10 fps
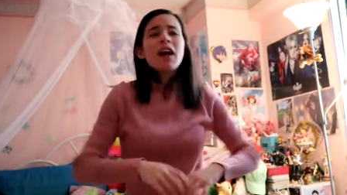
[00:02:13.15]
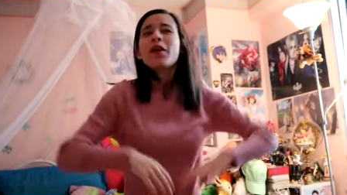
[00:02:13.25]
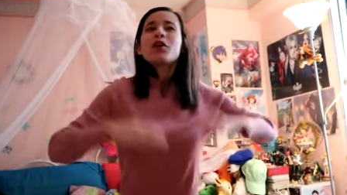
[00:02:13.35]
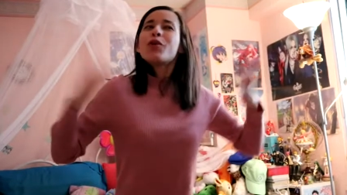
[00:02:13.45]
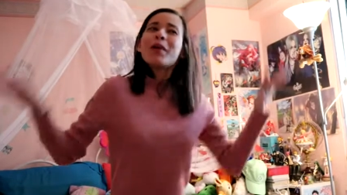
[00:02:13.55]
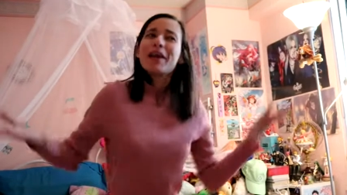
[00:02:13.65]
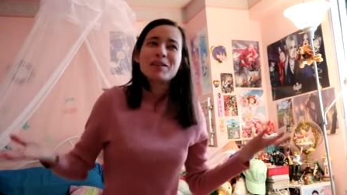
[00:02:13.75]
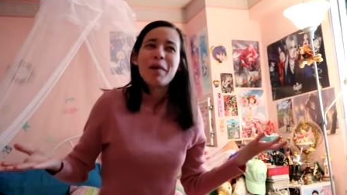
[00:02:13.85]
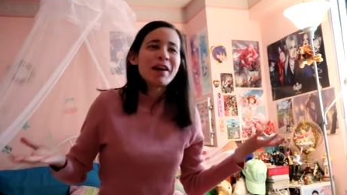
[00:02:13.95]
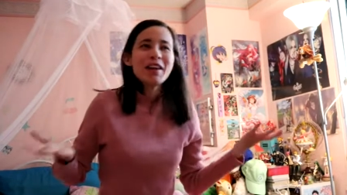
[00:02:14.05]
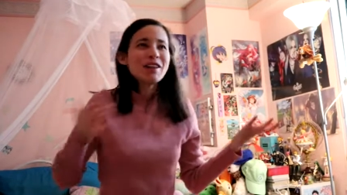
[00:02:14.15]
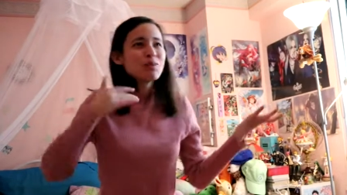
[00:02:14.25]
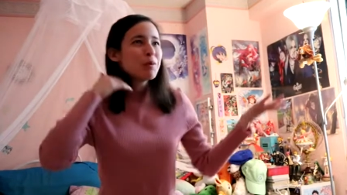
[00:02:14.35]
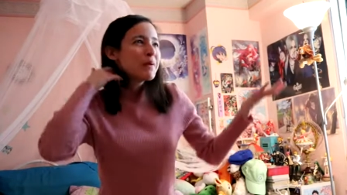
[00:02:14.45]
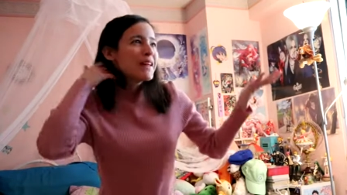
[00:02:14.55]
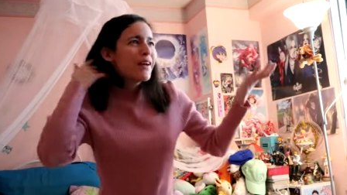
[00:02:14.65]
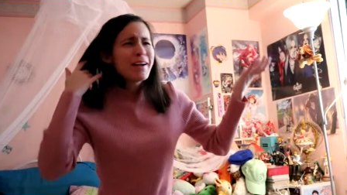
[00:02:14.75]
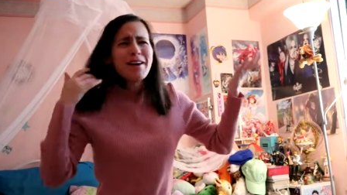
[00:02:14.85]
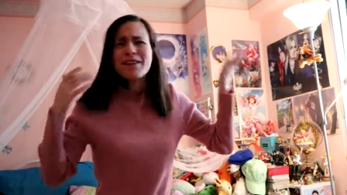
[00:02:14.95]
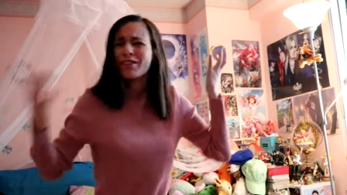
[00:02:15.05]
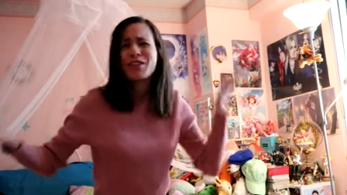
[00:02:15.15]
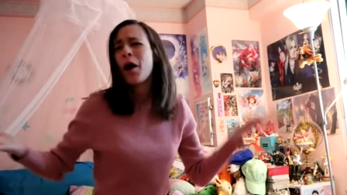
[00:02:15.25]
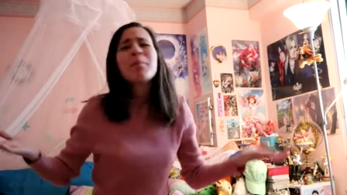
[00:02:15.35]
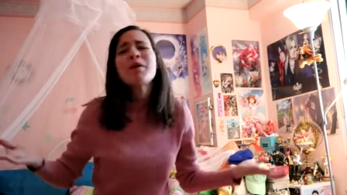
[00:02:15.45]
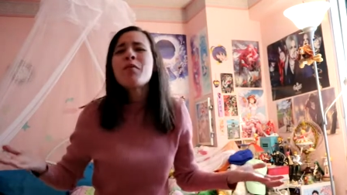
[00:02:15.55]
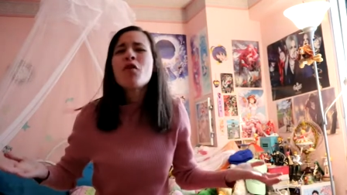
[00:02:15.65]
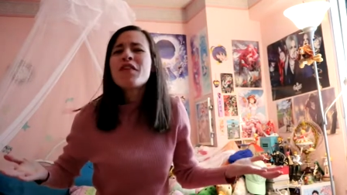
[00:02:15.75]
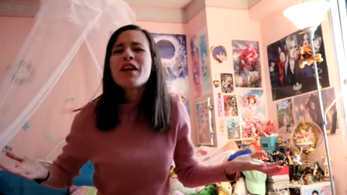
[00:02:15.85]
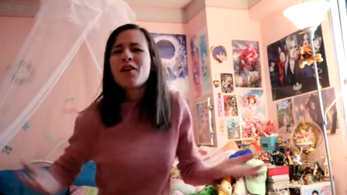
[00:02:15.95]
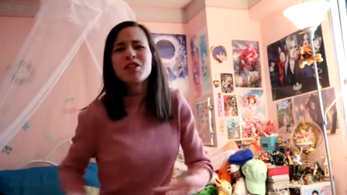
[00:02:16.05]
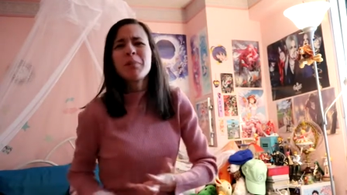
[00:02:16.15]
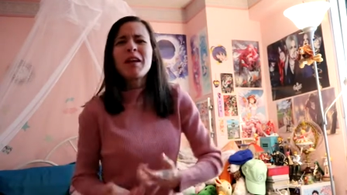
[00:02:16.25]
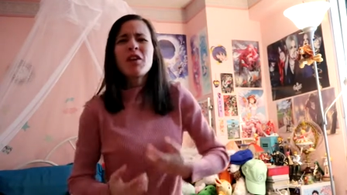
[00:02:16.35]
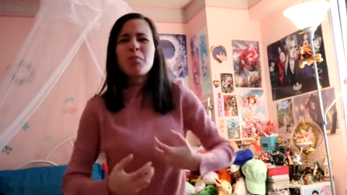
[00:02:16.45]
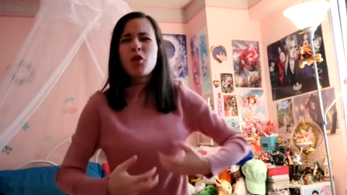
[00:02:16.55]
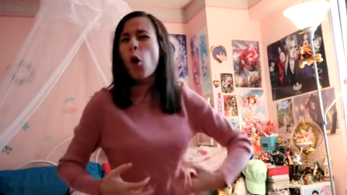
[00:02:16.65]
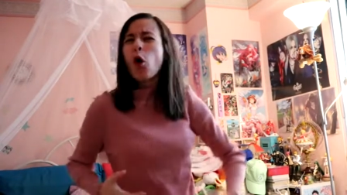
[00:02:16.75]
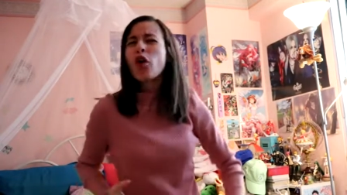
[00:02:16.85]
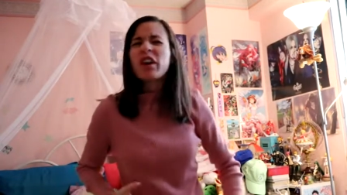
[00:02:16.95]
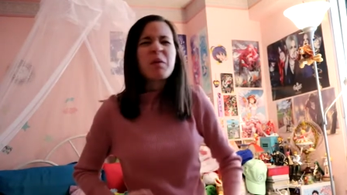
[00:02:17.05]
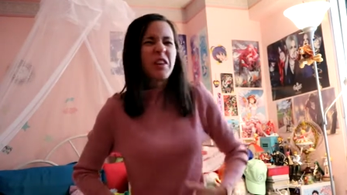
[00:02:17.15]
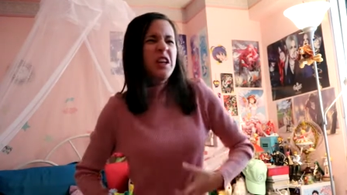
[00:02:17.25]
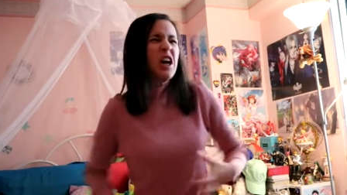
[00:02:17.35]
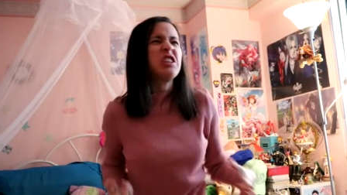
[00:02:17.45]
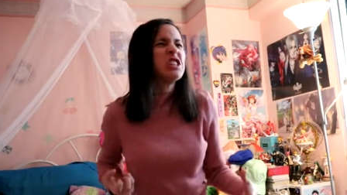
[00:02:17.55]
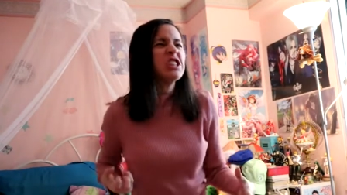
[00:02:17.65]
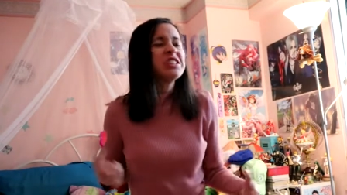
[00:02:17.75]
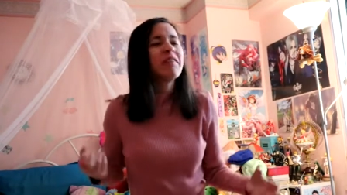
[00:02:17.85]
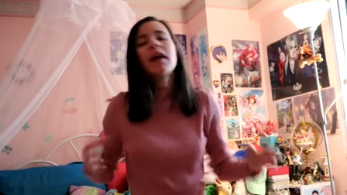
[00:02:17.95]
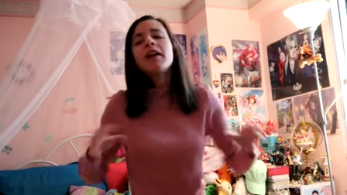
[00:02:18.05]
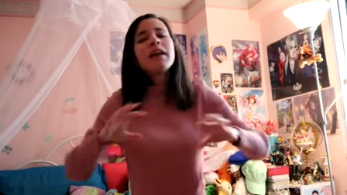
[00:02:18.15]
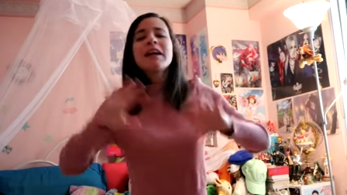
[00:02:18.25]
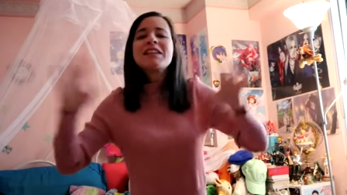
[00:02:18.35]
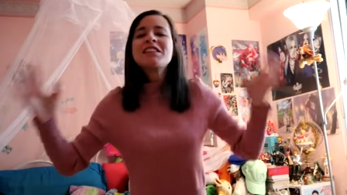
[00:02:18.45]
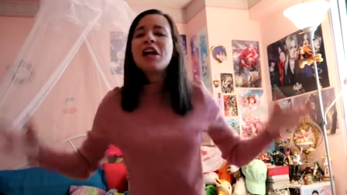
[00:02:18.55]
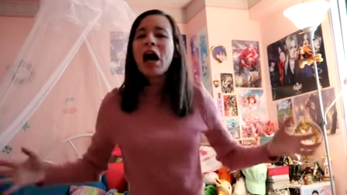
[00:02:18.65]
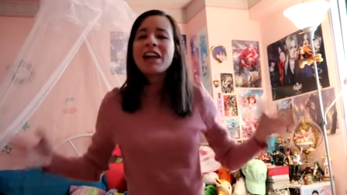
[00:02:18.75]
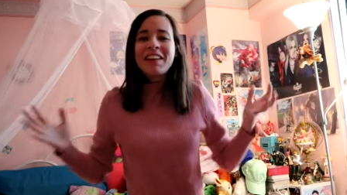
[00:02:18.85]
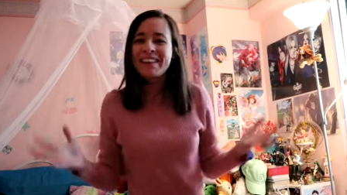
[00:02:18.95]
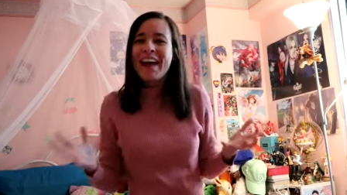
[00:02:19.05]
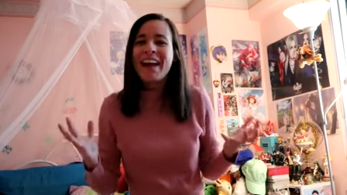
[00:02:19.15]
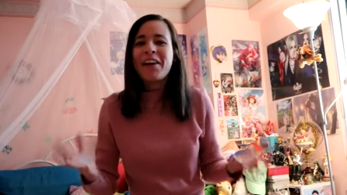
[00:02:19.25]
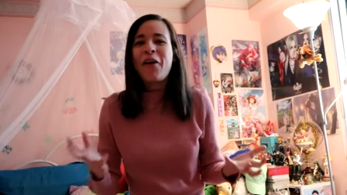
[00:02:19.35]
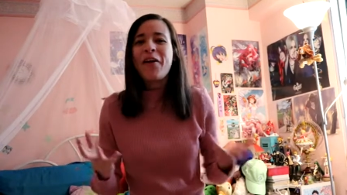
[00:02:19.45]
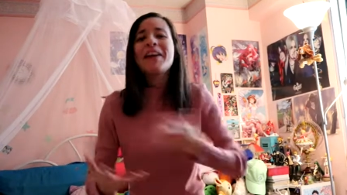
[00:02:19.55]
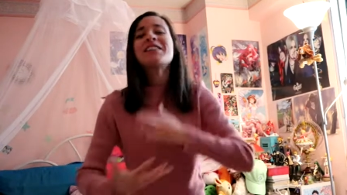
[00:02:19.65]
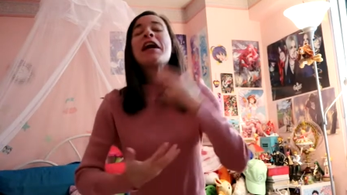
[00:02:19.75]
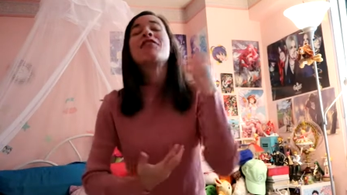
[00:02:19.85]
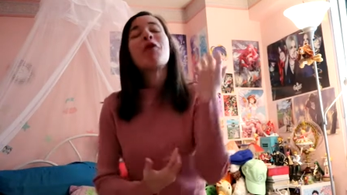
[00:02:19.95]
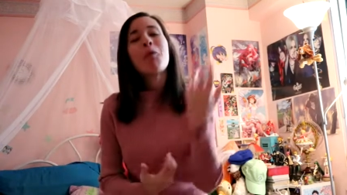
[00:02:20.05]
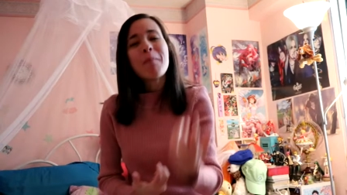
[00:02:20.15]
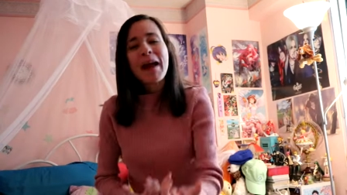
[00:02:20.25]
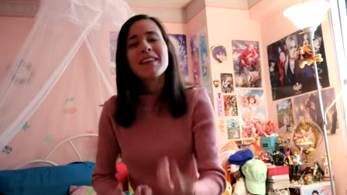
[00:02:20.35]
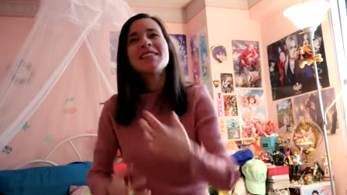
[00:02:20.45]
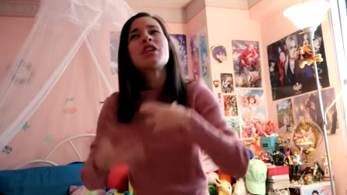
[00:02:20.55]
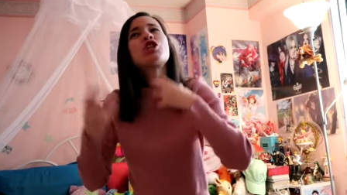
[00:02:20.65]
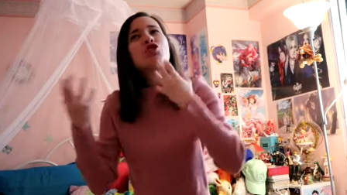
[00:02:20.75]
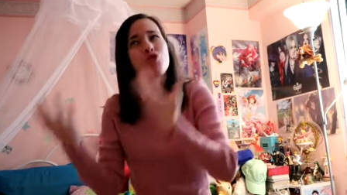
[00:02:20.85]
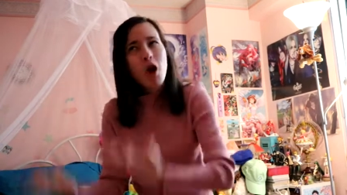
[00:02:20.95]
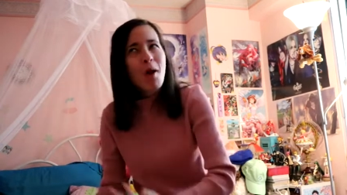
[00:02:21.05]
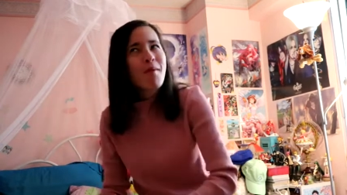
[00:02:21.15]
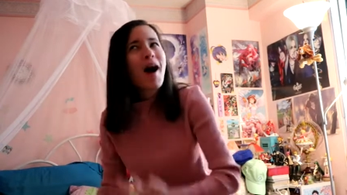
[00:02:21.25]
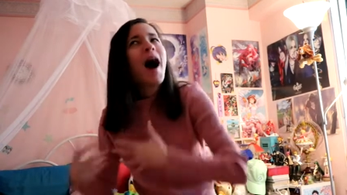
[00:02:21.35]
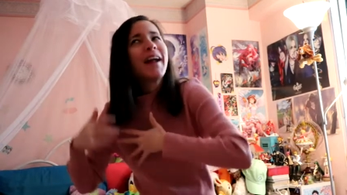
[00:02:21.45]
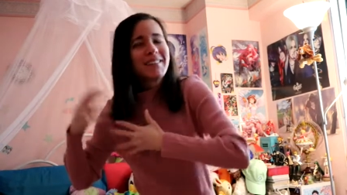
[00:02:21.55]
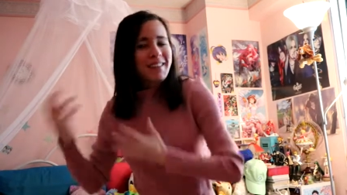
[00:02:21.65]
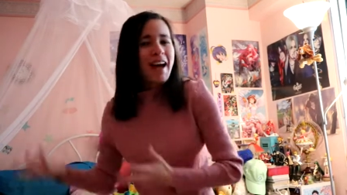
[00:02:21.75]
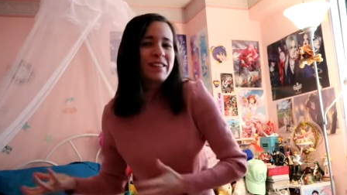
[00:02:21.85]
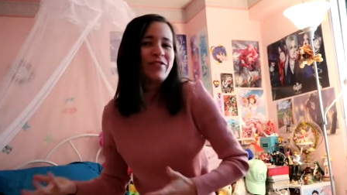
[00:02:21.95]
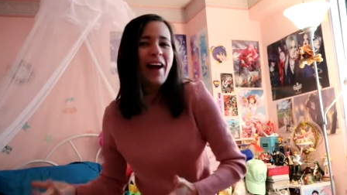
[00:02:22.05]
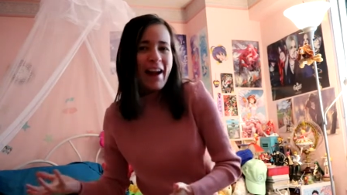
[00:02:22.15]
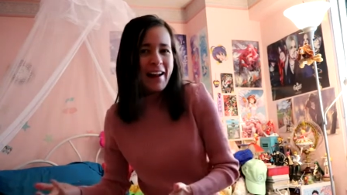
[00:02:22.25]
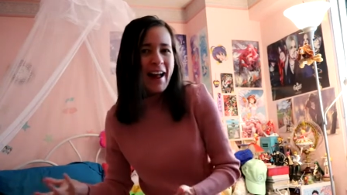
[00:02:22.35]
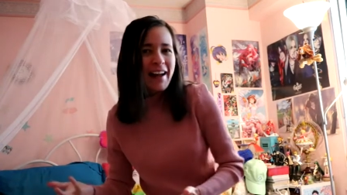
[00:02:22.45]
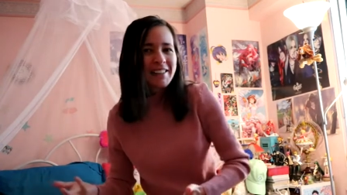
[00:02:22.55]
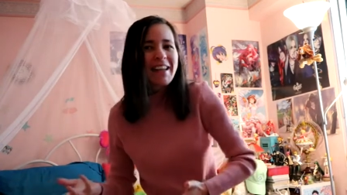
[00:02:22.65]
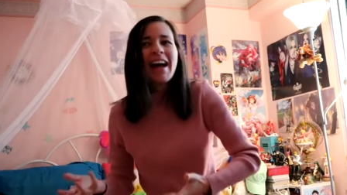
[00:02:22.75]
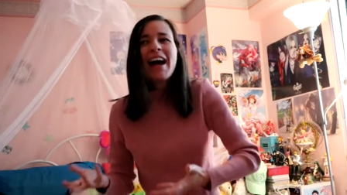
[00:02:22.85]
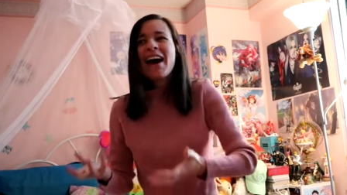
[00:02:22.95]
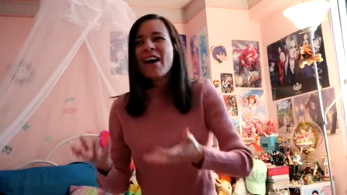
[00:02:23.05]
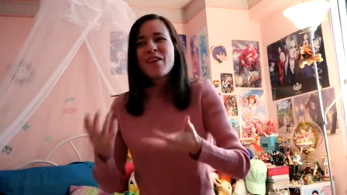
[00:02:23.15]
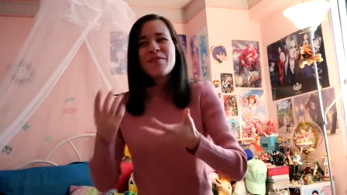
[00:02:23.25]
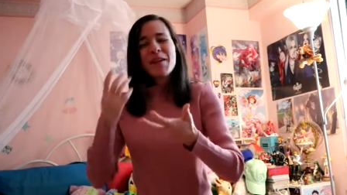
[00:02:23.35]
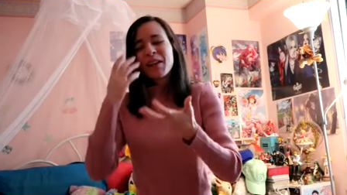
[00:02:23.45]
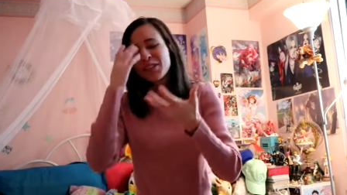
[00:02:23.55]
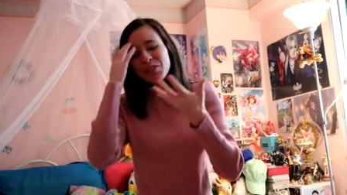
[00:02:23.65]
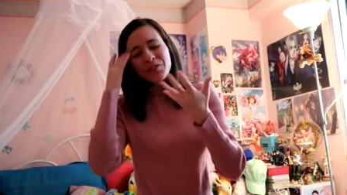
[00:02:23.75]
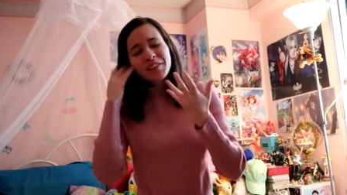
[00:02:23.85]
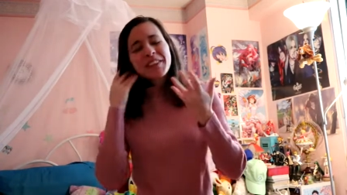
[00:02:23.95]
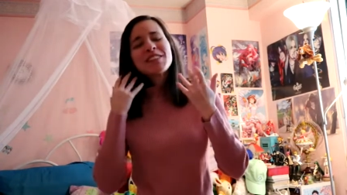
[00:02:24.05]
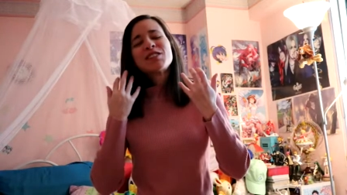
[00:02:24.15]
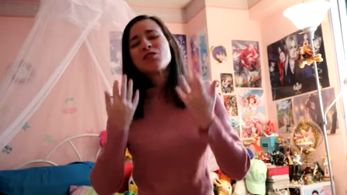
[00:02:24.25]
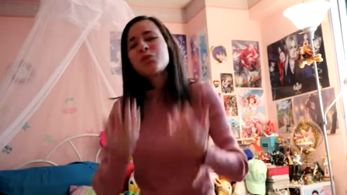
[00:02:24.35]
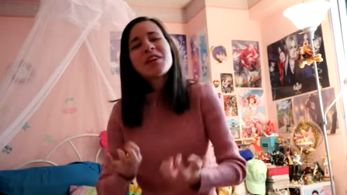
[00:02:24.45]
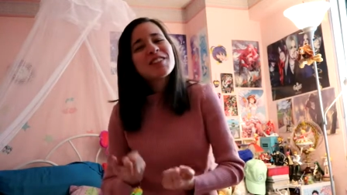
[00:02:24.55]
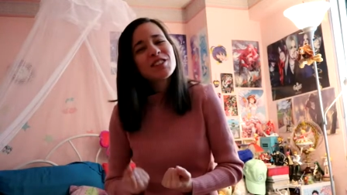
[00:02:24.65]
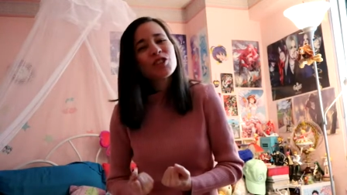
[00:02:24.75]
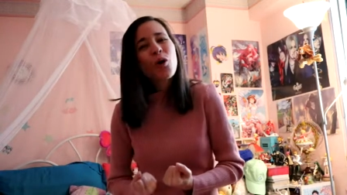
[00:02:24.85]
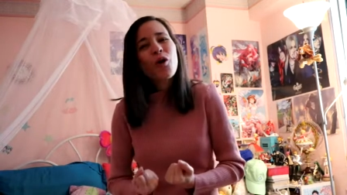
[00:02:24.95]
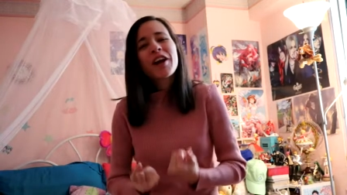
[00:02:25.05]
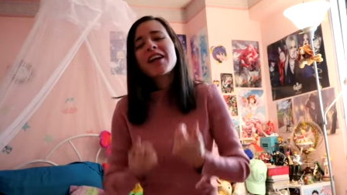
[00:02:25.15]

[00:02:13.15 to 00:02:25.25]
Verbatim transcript: Like, you would expect like this would be like a zombie movie or something gory with guts and stuff. Like, it's not like that at all. It's a romantic drama, I'd classify it as. And it's a really sweet story.